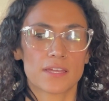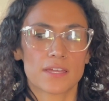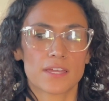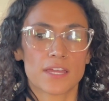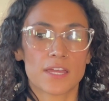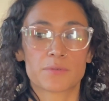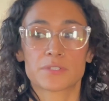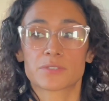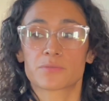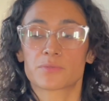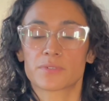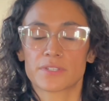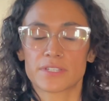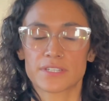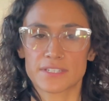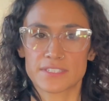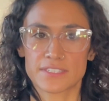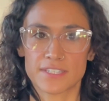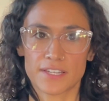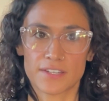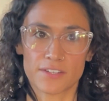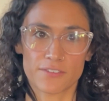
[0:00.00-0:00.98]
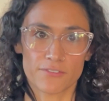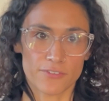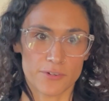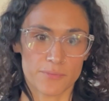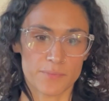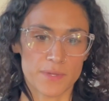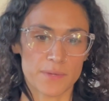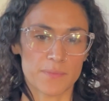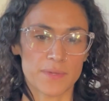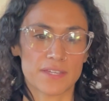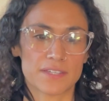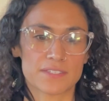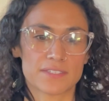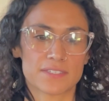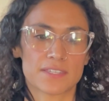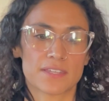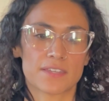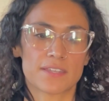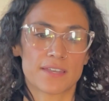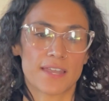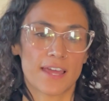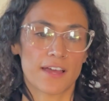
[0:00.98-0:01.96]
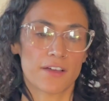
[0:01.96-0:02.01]
was really exciting for me because
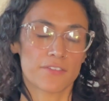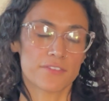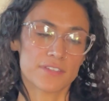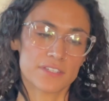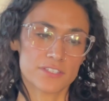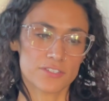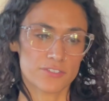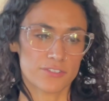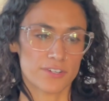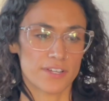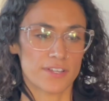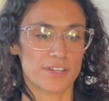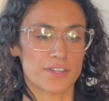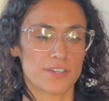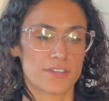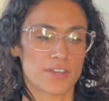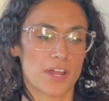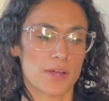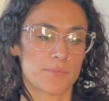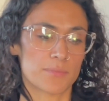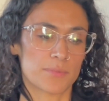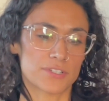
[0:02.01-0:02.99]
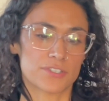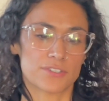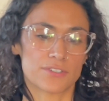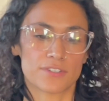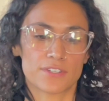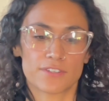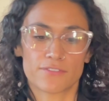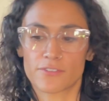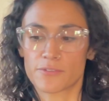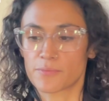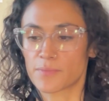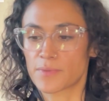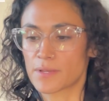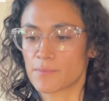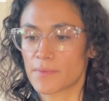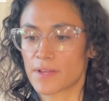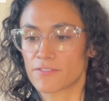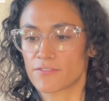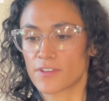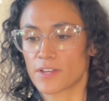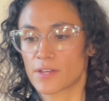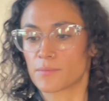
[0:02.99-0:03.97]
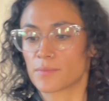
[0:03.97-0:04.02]
now this created an opportunity for me and my
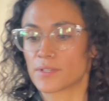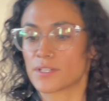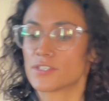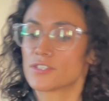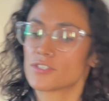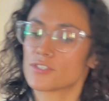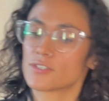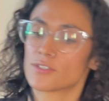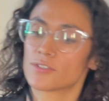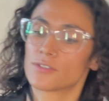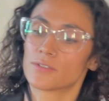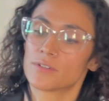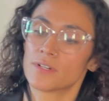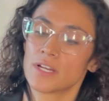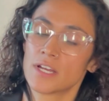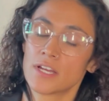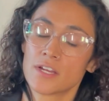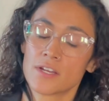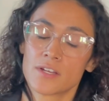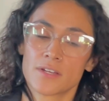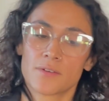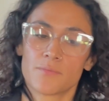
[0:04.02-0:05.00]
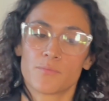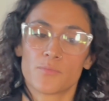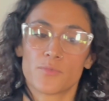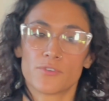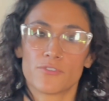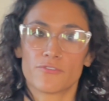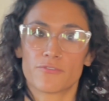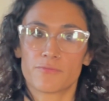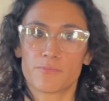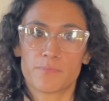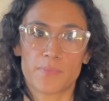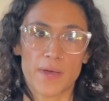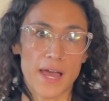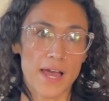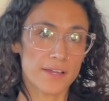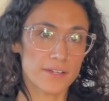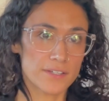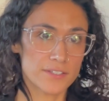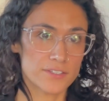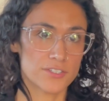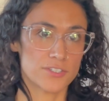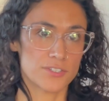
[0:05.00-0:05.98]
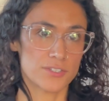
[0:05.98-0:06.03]
family to move
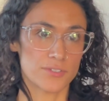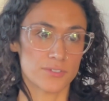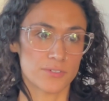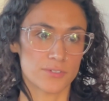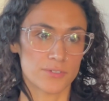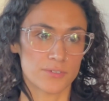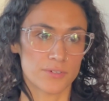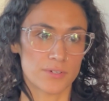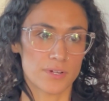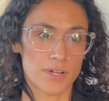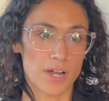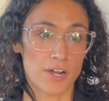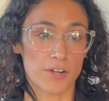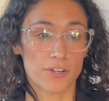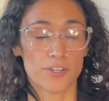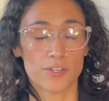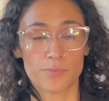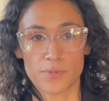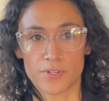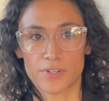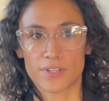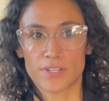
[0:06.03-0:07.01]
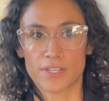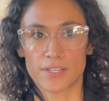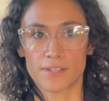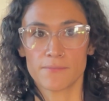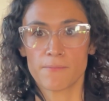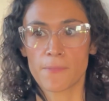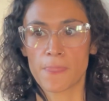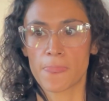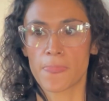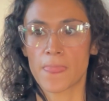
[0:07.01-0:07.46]
back to our community.